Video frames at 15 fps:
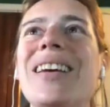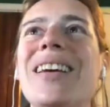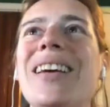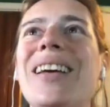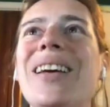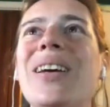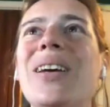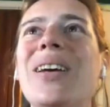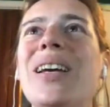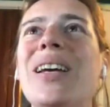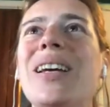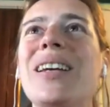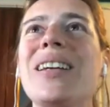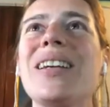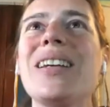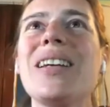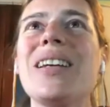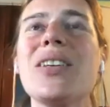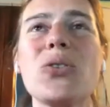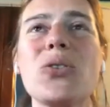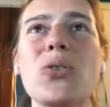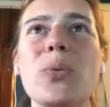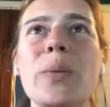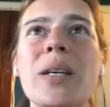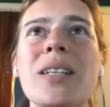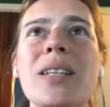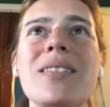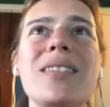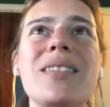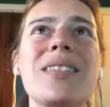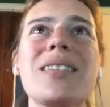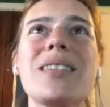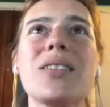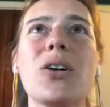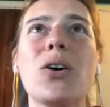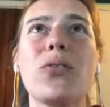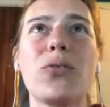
the instruments